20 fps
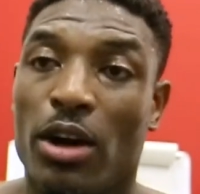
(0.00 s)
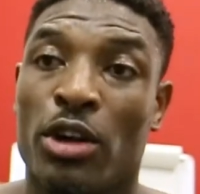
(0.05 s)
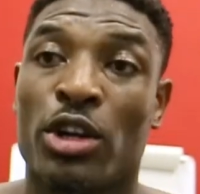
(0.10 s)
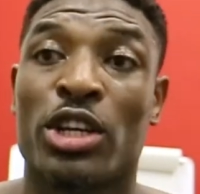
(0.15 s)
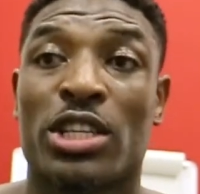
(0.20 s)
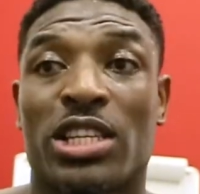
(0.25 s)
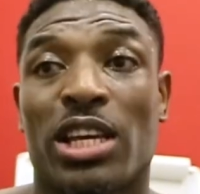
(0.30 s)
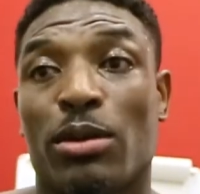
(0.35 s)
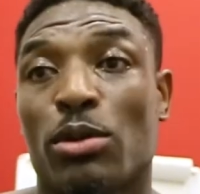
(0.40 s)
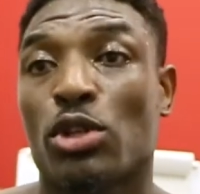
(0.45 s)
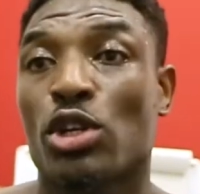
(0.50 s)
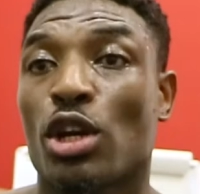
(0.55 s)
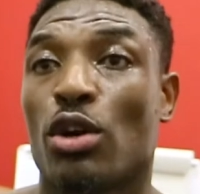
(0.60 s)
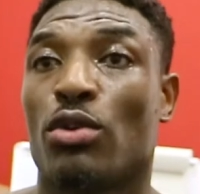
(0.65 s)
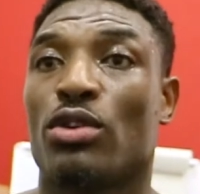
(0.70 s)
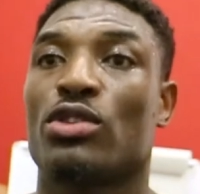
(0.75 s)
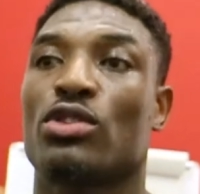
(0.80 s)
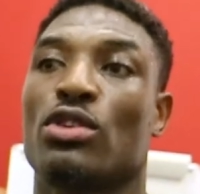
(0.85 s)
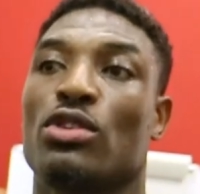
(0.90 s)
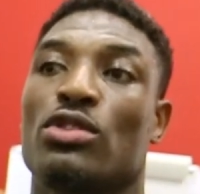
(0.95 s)
On the same
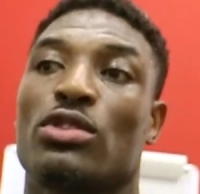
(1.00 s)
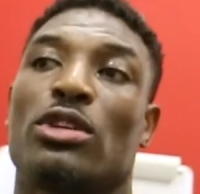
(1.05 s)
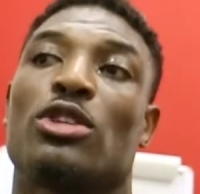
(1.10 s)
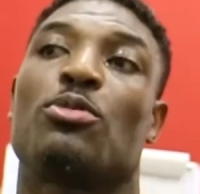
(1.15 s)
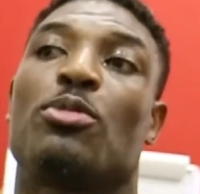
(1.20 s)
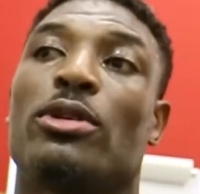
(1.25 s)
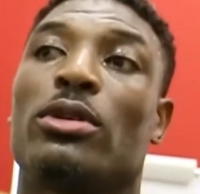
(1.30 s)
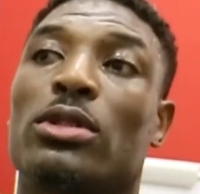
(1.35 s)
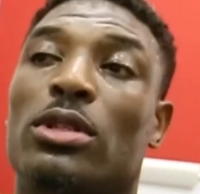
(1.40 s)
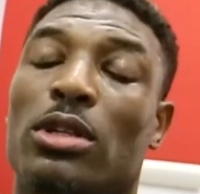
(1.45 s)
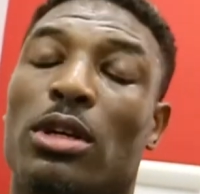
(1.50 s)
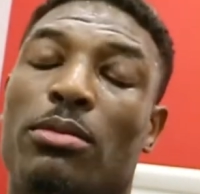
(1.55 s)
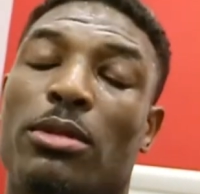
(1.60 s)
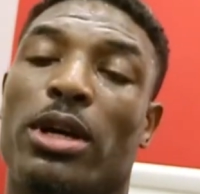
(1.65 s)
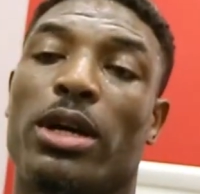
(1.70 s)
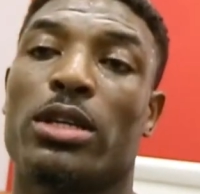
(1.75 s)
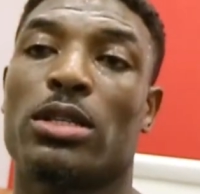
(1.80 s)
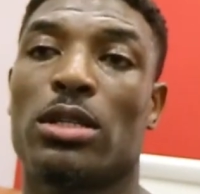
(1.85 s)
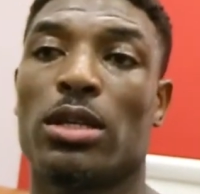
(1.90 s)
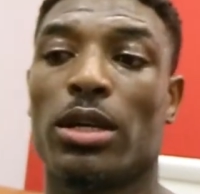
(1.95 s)
show as well, so it's building up
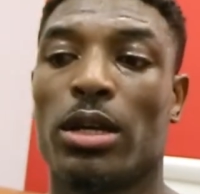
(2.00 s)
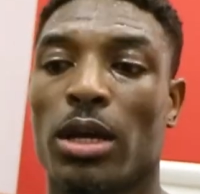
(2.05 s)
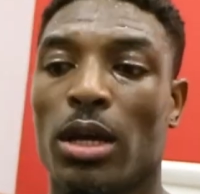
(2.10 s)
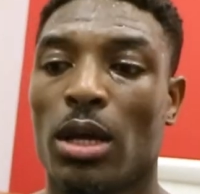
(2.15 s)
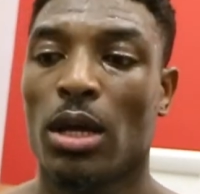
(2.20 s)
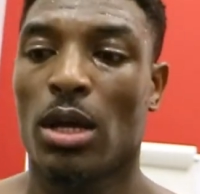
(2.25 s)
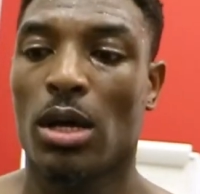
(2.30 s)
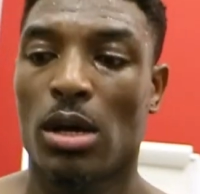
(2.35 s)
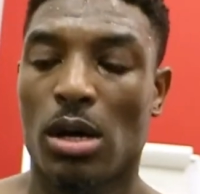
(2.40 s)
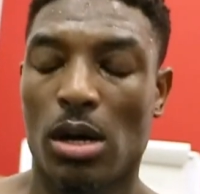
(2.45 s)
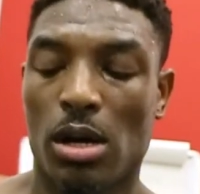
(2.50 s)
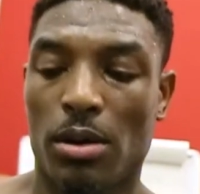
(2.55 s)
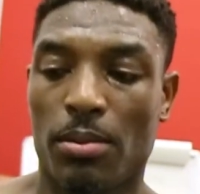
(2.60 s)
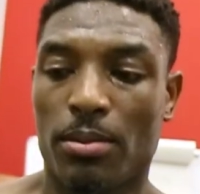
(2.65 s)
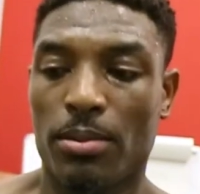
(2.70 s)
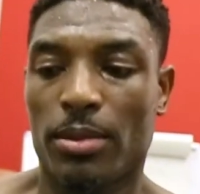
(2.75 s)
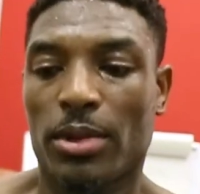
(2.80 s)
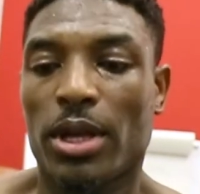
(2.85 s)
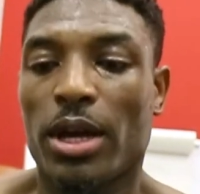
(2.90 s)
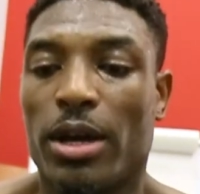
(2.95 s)
nicely. So
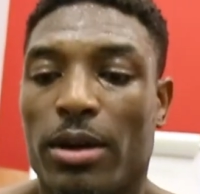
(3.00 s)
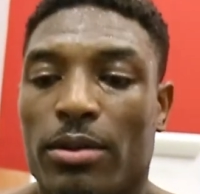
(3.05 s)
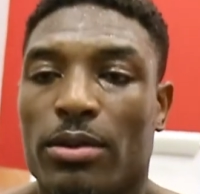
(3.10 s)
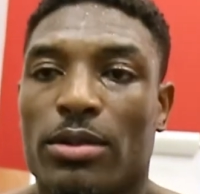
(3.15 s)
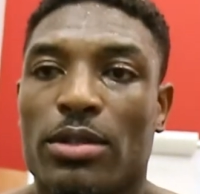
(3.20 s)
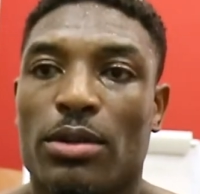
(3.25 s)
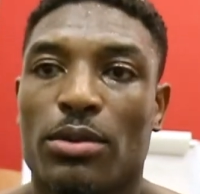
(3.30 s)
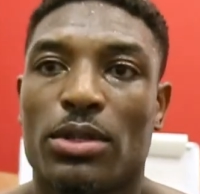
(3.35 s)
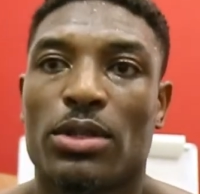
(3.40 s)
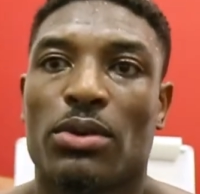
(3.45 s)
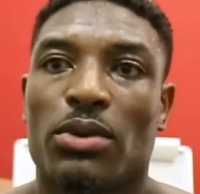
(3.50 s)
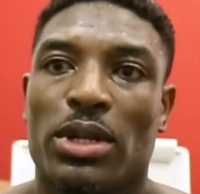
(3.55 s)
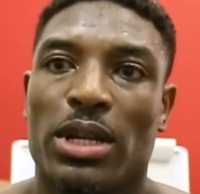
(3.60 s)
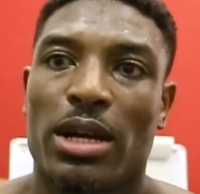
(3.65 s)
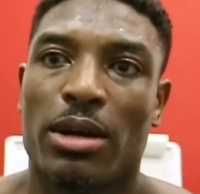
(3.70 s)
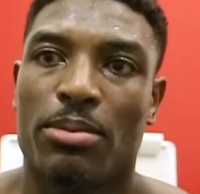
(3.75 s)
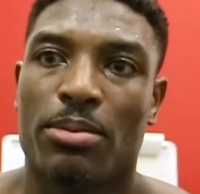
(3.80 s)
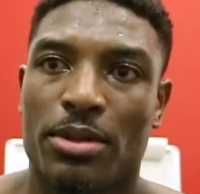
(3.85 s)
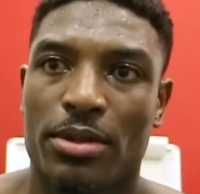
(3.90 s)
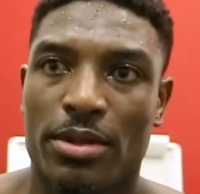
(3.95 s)
we'll see when
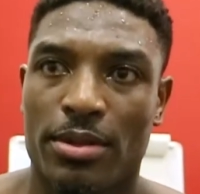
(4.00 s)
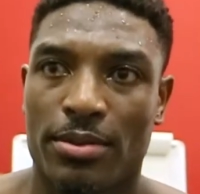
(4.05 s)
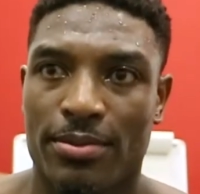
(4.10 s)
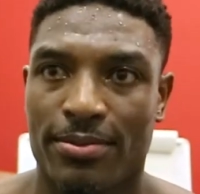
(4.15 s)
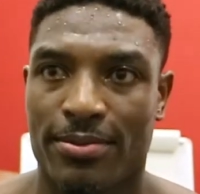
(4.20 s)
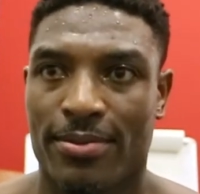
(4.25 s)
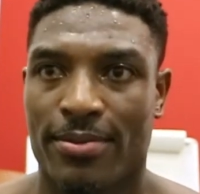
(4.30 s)
that happens.